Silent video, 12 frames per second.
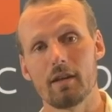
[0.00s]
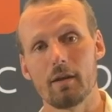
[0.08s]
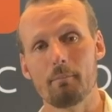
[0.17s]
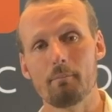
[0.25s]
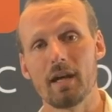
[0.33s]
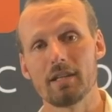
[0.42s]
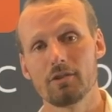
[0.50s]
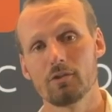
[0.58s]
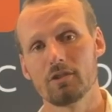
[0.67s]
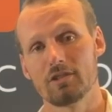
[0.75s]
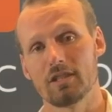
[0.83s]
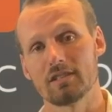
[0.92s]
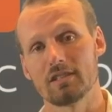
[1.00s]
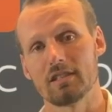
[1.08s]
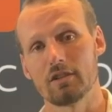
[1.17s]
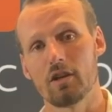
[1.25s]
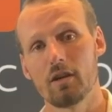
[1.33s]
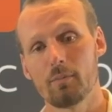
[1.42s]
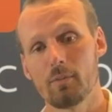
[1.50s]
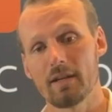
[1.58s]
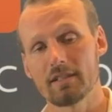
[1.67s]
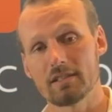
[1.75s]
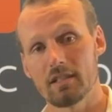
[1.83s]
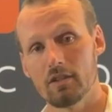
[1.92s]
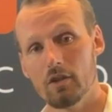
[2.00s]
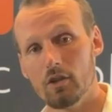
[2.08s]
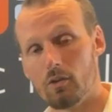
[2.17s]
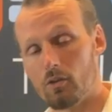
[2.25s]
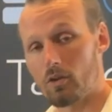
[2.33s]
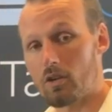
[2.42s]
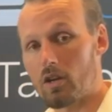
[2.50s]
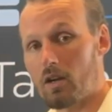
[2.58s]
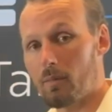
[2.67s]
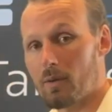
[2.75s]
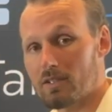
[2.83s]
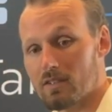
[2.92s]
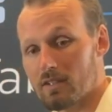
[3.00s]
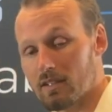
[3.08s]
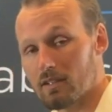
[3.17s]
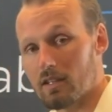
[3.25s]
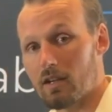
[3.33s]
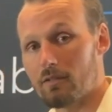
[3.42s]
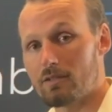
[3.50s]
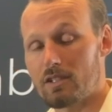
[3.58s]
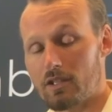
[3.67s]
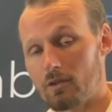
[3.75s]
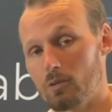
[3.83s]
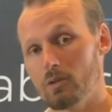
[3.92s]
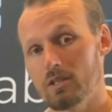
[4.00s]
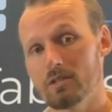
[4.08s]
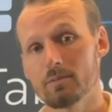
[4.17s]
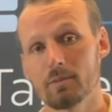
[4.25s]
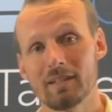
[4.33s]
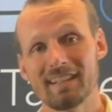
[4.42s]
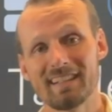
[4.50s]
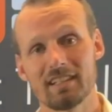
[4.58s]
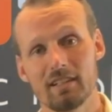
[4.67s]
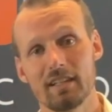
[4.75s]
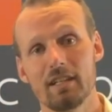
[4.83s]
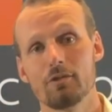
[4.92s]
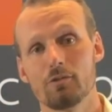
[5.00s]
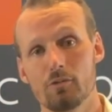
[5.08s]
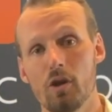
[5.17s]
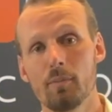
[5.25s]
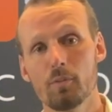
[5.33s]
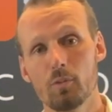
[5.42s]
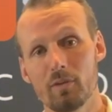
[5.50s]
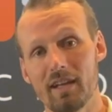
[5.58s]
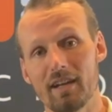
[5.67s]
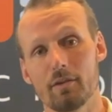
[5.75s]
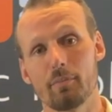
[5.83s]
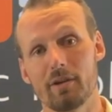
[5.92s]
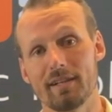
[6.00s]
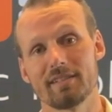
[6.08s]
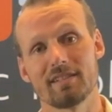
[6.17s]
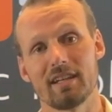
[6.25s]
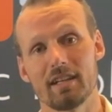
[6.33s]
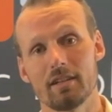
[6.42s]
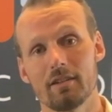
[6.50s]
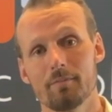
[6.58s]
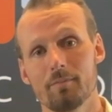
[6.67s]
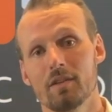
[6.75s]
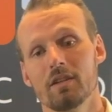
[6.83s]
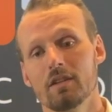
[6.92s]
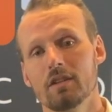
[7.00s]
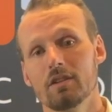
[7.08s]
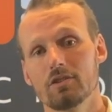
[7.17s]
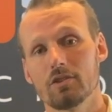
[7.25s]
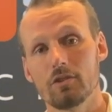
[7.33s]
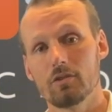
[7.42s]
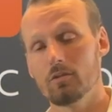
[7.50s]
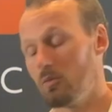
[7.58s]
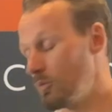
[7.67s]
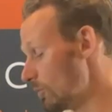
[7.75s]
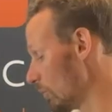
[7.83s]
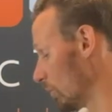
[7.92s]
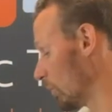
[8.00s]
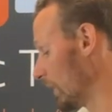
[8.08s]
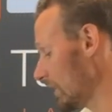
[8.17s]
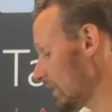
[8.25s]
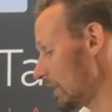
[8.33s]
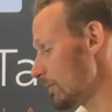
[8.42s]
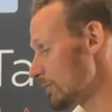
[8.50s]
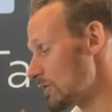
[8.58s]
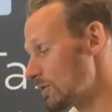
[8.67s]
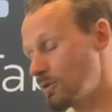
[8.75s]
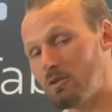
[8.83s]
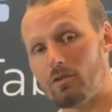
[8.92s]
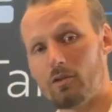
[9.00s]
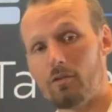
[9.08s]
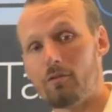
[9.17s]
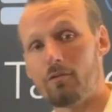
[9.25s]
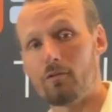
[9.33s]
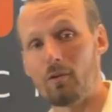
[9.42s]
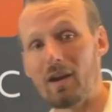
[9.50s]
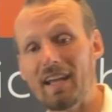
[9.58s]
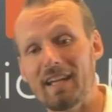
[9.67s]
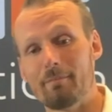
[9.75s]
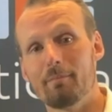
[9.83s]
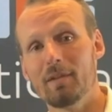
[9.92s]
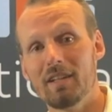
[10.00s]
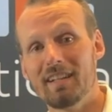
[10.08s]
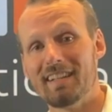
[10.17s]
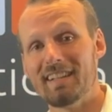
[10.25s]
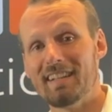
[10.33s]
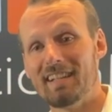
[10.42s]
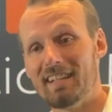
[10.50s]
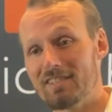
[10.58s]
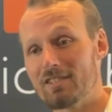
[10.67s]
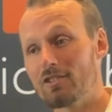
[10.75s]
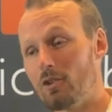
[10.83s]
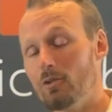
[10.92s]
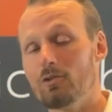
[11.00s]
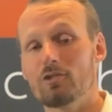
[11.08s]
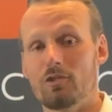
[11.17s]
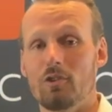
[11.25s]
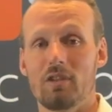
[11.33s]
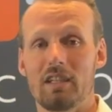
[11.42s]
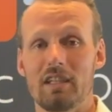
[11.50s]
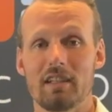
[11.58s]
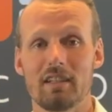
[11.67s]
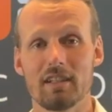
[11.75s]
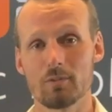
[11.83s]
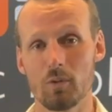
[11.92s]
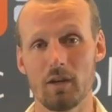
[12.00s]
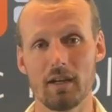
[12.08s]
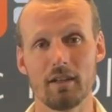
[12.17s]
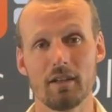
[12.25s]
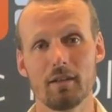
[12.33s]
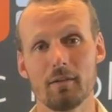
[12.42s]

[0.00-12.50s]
a manual adjusting chiropractor or a chiropractor that loves a crisp, clean drop without the price tag. So when it comes to the frame, it's so sturdy, and that's why